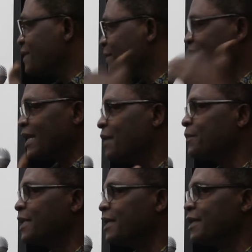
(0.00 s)
has
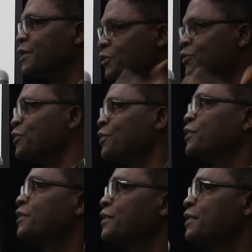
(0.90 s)
become is true.
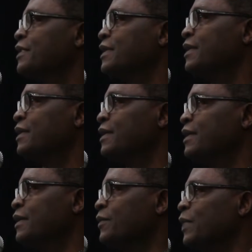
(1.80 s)

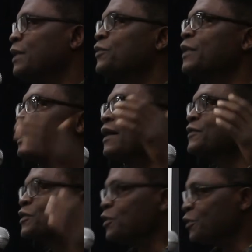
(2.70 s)
But do we
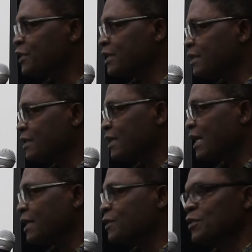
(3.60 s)
have solutions?
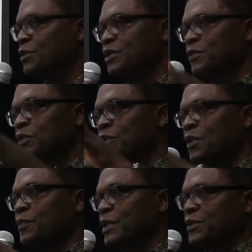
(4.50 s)
Our solution would
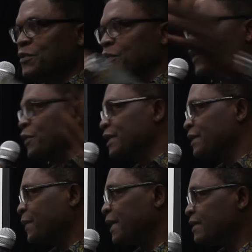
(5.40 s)
not be to throw away
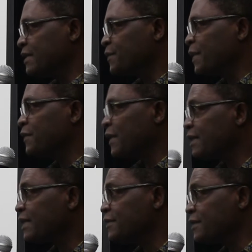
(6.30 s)
the parties, but
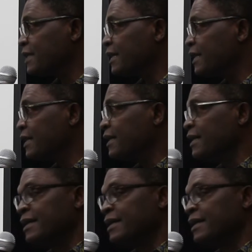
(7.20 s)
rather to say,